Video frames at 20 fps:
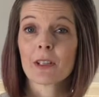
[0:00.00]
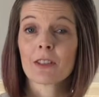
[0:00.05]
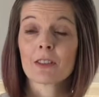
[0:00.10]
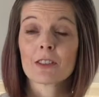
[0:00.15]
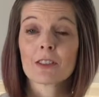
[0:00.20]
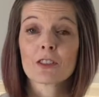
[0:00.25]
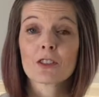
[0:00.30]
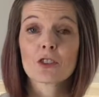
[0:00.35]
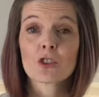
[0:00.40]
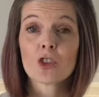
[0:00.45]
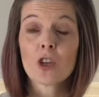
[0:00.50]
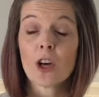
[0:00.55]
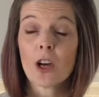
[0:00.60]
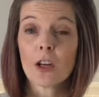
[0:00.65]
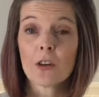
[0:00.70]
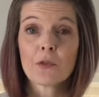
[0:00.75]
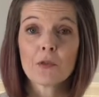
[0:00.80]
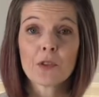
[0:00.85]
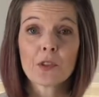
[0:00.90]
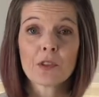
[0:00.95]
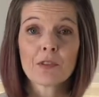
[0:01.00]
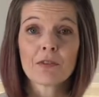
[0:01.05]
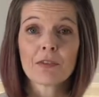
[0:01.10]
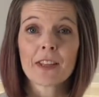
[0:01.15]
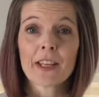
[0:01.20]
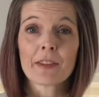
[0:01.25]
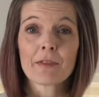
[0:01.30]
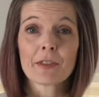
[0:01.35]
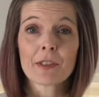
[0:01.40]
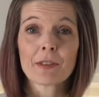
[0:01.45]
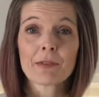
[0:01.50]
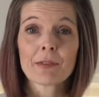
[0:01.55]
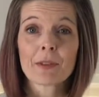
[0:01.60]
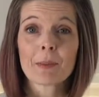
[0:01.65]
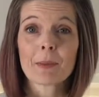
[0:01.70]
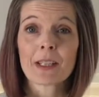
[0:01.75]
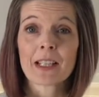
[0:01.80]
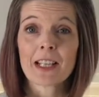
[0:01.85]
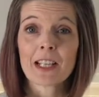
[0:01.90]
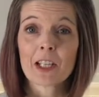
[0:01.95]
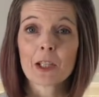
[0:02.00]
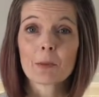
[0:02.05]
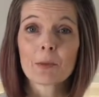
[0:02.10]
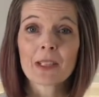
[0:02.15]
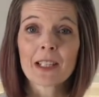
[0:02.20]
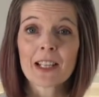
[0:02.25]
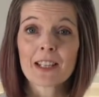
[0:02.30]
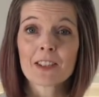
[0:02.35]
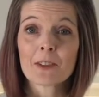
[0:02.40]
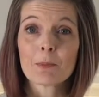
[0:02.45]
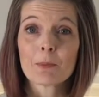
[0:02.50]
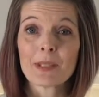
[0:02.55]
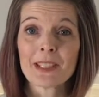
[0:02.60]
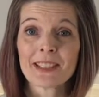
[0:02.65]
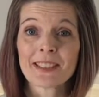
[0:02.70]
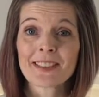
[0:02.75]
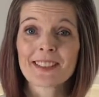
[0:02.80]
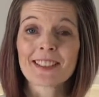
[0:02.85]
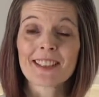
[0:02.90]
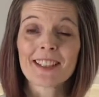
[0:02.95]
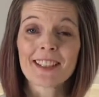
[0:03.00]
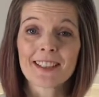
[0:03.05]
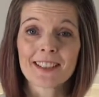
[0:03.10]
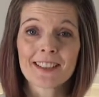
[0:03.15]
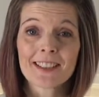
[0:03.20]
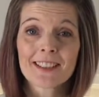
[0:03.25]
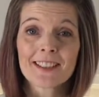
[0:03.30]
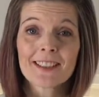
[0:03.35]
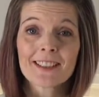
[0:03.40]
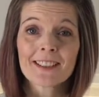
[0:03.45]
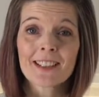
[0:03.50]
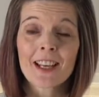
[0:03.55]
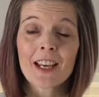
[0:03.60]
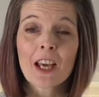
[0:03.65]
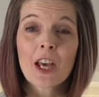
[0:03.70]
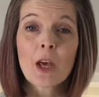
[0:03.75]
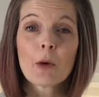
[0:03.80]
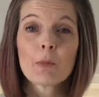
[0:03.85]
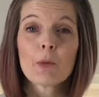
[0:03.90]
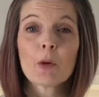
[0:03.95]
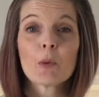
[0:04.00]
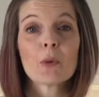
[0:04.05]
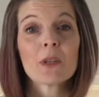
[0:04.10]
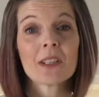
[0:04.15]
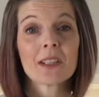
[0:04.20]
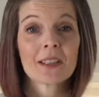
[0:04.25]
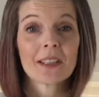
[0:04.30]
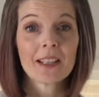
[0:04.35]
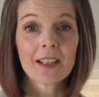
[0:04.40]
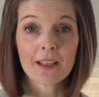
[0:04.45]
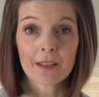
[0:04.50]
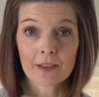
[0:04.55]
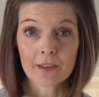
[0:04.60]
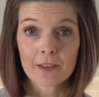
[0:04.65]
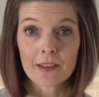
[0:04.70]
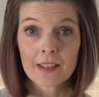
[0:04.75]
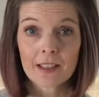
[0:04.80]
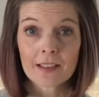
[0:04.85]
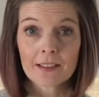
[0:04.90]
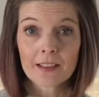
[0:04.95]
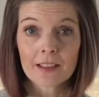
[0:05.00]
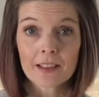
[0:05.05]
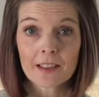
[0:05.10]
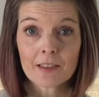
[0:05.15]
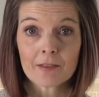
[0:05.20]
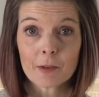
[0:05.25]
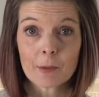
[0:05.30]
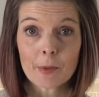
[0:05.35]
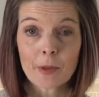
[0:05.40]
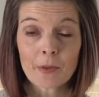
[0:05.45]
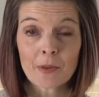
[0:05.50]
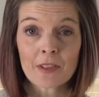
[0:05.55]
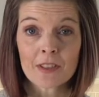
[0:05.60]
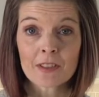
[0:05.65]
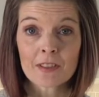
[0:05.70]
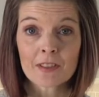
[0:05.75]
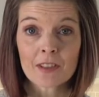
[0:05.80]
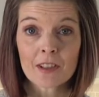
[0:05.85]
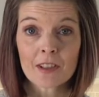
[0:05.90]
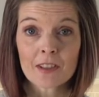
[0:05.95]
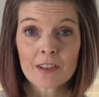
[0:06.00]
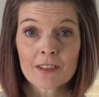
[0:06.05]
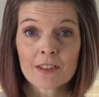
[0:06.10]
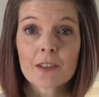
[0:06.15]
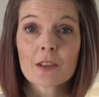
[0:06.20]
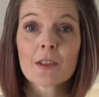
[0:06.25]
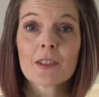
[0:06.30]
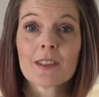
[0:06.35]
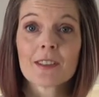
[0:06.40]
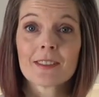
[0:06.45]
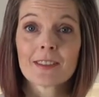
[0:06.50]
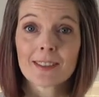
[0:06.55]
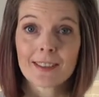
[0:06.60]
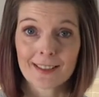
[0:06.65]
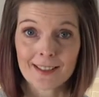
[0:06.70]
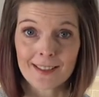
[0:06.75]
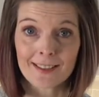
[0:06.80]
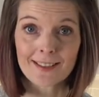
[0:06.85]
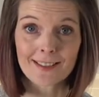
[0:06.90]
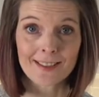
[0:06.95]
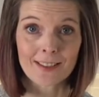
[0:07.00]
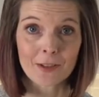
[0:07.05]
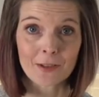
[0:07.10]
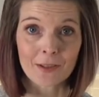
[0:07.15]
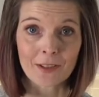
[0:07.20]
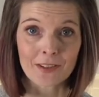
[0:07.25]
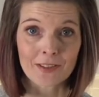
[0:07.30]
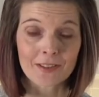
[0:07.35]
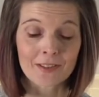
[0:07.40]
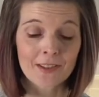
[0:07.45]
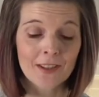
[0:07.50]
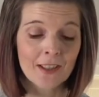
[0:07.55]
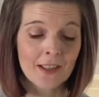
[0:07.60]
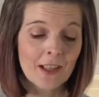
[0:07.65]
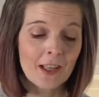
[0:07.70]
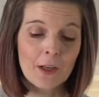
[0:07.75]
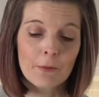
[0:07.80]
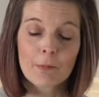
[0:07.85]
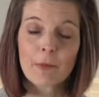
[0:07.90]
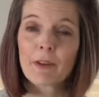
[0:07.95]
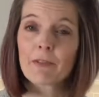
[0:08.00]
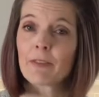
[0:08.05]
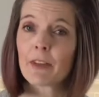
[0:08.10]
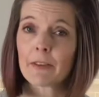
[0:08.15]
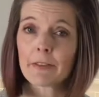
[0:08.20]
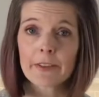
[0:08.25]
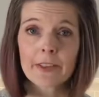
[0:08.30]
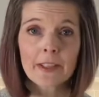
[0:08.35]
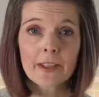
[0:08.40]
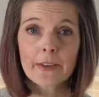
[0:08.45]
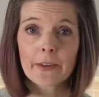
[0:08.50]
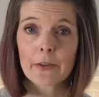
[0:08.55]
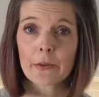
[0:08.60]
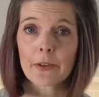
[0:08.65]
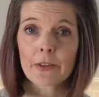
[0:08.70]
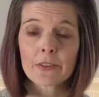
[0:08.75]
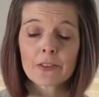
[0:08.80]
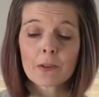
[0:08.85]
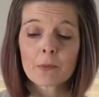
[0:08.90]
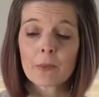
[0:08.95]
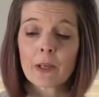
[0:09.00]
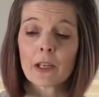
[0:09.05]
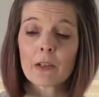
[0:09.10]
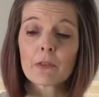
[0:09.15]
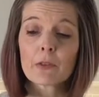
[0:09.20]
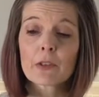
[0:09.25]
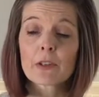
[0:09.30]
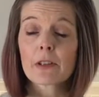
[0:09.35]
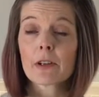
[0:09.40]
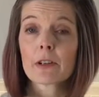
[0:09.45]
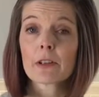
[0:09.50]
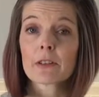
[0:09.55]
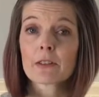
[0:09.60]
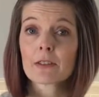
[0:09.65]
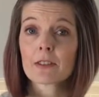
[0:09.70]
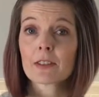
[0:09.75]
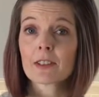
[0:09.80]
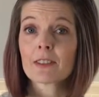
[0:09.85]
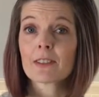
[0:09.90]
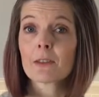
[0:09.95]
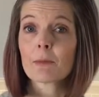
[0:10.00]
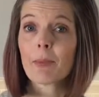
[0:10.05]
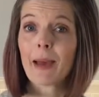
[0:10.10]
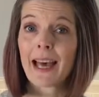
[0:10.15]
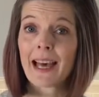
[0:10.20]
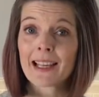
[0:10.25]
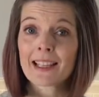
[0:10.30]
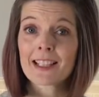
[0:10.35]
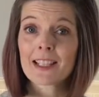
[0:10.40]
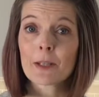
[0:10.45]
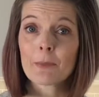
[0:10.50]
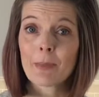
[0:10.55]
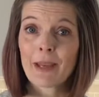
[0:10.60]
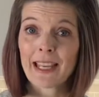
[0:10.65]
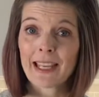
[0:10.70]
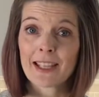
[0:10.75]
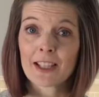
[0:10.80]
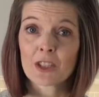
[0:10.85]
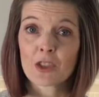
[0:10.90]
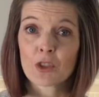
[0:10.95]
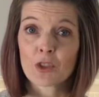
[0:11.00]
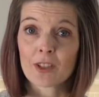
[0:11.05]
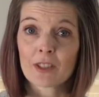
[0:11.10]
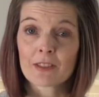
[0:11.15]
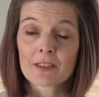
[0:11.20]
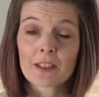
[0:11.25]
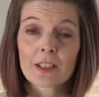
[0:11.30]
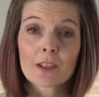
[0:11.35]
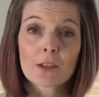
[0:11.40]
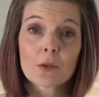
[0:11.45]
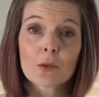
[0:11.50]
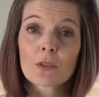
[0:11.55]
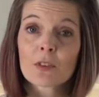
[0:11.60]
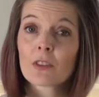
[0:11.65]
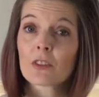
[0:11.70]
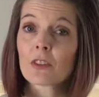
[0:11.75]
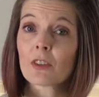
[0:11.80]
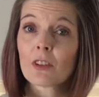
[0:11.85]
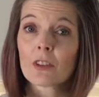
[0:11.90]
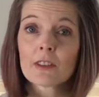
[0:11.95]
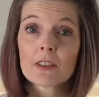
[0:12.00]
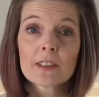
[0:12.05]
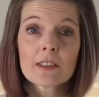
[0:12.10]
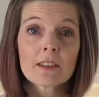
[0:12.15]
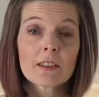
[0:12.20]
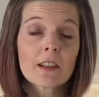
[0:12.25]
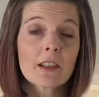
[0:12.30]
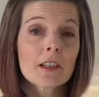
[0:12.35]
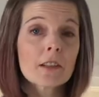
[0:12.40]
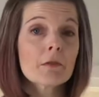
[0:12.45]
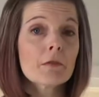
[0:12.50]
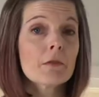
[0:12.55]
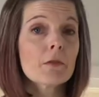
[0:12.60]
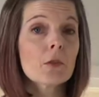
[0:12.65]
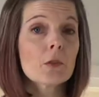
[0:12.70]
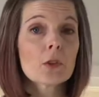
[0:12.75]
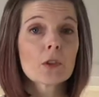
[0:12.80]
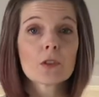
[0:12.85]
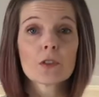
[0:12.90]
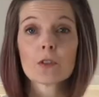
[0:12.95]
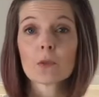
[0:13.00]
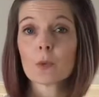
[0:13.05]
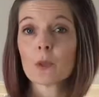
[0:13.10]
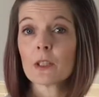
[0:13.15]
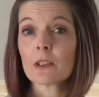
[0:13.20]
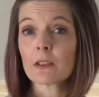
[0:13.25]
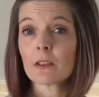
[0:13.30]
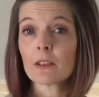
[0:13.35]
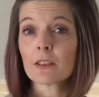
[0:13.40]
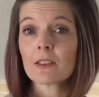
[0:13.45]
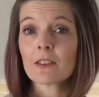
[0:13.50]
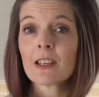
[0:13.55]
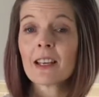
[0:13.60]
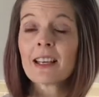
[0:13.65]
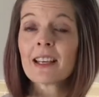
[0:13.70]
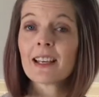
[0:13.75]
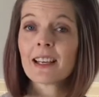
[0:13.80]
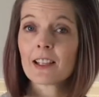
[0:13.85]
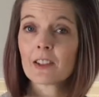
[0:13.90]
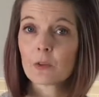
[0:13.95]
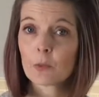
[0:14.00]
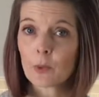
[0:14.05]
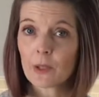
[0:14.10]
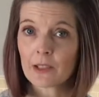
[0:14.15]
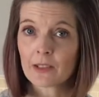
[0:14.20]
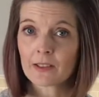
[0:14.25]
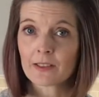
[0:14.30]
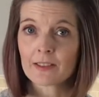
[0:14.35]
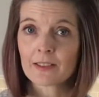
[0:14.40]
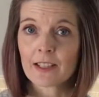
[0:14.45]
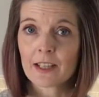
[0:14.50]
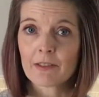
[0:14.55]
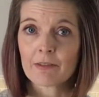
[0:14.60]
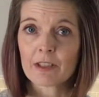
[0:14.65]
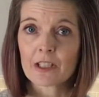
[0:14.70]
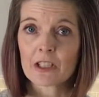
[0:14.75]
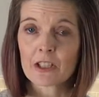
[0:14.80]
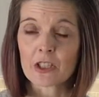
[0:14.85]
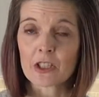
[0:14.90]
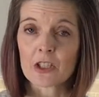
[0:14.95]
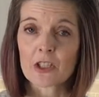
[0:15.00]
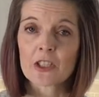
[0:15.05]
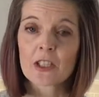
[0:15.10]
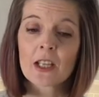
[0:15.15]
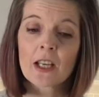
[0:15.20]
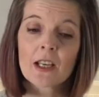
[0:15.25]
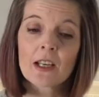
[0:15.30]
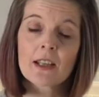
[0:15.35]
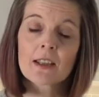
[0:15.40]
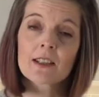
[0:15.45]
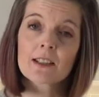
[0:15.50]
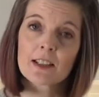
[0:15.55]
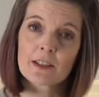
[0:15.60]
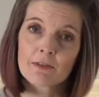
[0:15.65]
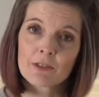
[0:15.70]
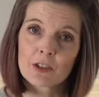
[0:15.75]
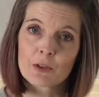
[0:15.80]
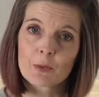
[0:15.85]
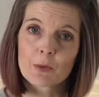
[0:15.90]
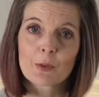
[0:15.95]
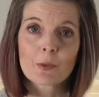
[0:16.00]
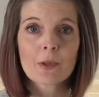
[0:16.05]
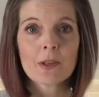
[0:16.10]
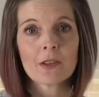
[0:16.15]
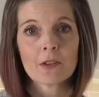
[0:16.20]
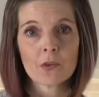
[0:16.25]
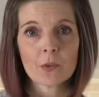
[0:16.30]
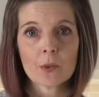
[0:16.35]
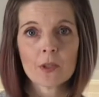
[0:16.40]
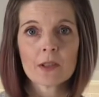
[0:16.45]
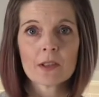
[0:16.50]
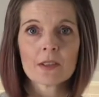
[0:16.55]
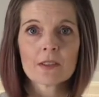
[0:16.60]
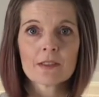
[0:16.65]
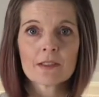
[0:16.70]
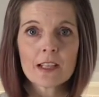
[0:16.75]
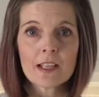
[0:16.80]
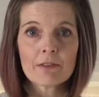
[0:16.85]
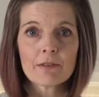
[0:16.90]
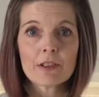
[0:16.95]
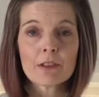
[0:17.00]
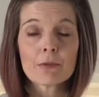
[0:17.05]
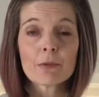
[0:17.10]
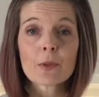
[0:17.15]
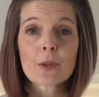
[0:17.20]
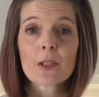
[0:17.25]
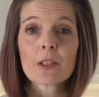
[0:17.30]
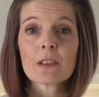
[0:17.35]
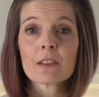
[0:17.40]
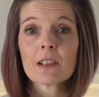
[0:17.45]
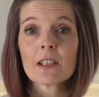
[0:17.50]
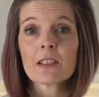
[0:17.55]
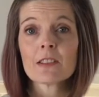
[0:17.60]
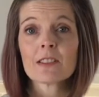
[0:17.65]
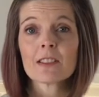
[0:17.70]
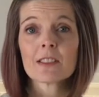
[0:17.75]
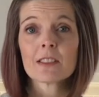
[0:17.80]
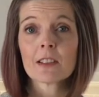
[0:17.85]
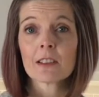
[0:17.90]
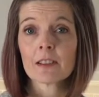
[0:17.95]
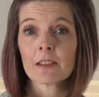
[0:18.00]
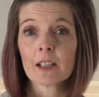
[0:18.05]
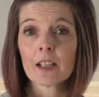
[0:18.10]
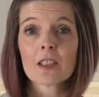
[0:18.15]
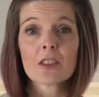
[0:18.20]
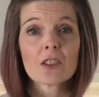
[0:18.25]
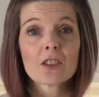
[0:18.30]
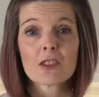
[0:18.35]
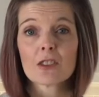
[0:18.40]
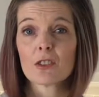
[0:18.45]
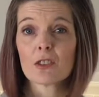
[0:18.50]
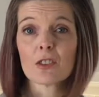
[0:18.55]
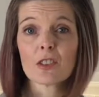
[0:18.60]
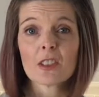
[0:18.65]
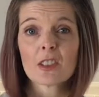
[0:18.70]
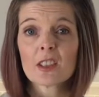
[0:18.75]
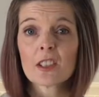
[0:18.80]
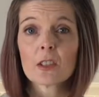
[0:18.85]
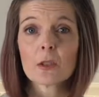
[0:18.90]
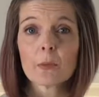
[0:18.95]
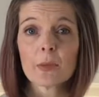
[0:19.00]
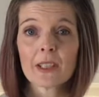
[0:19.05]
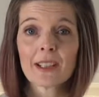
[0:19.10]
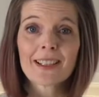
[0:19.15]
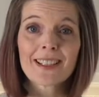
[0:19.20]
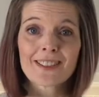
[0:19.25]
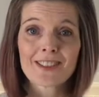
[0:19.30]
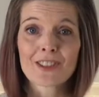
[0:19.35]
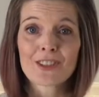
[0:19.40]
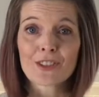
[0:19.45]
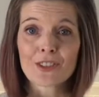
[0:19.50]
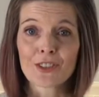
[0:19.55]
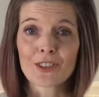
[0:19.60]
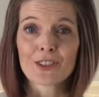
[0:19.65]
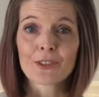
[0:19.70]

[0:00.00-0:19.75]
it's chock full of flavor from the caramelized beets and onions, but one of the other things I love about this tart is the easy crust. My favorite kind of crust to make for tarts is a pat in the pan crust. I use this all the time for sweet tarts as well as savory tarts. The difference between the sweet and the savory for the crust is I just use a little bit less sugar.